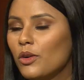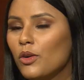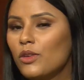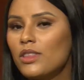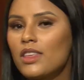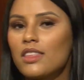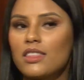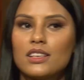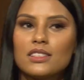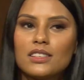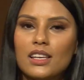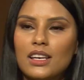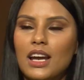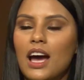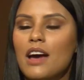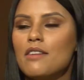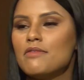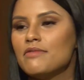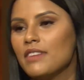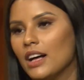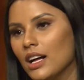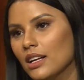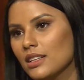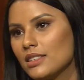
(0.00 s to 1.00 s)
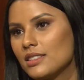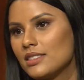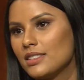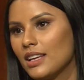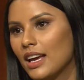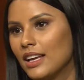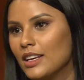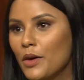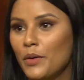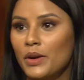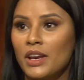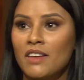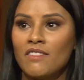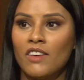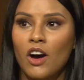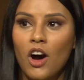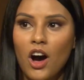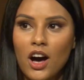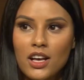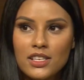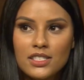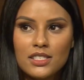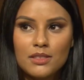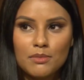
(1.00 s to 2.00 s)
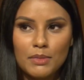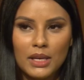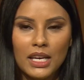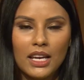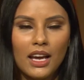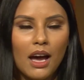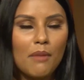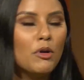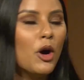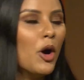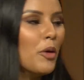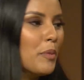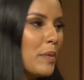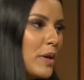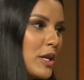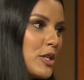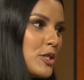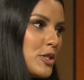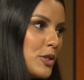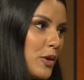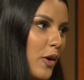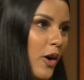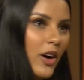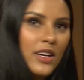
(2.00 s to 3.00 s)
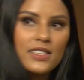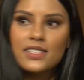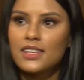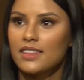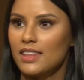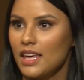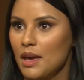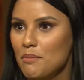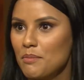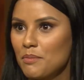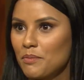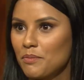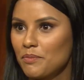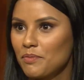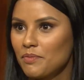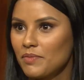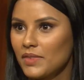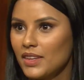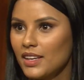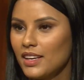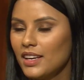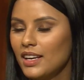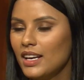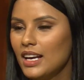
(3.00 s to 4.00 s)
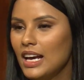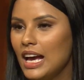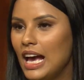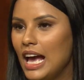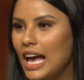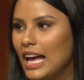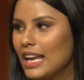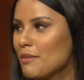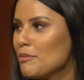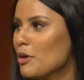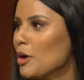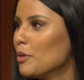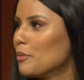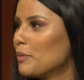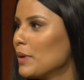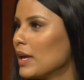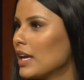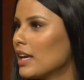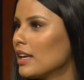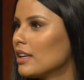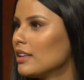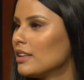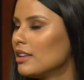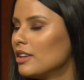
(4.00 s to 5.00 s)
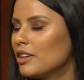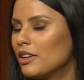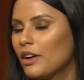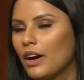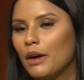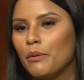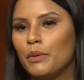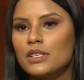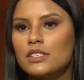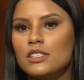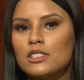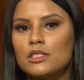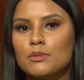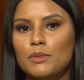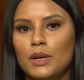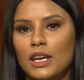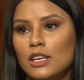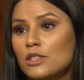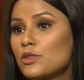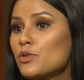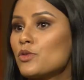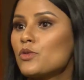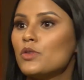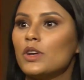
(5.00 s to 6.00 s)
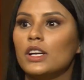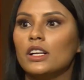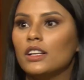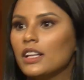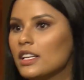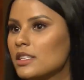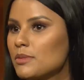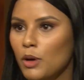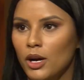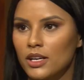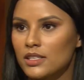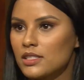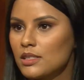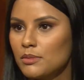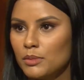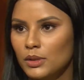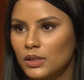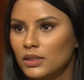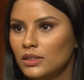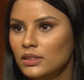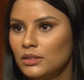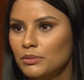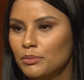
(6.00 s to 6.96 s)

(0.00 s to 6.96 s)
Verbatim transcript: all the things that I felt and no one ever asked me, I'm hoping to ask them. And I'm hoping, you know, I want it to be as real as possible